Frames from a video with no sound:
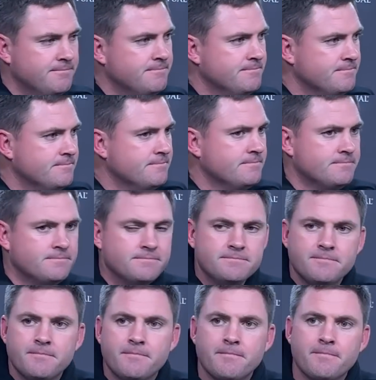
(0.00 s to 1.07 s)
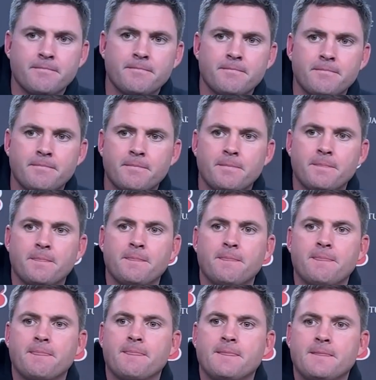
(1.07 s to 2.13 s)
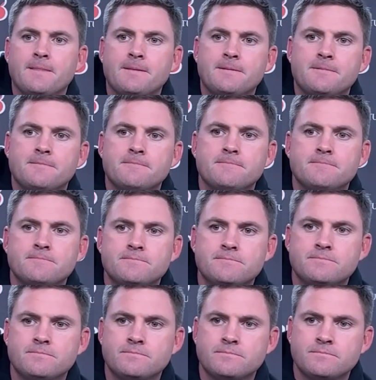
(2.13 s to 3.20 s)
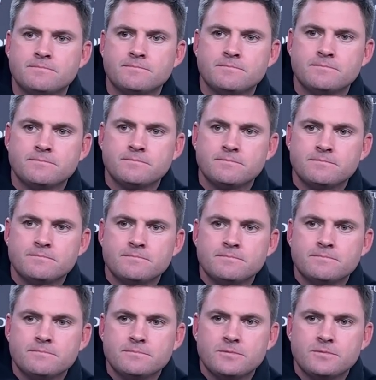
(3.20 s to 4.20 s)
Ja'Marr was saying that snow is the same as playing in rain.